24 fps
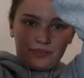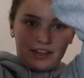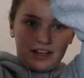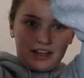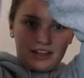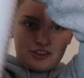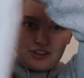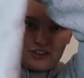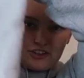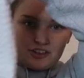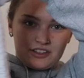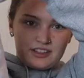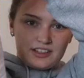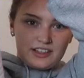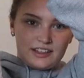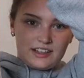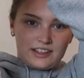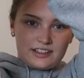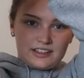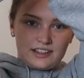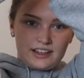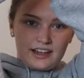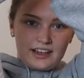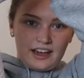as you can see,
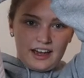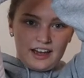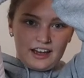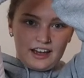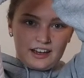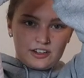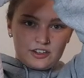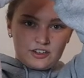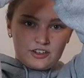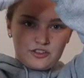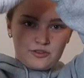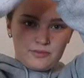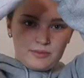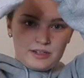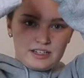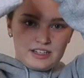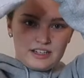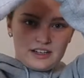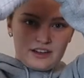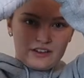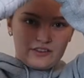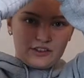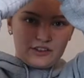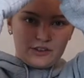there's like extra
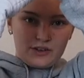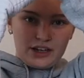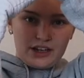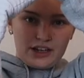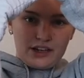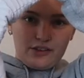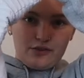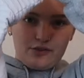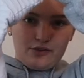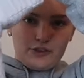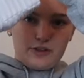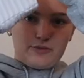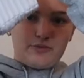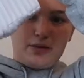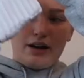material here for your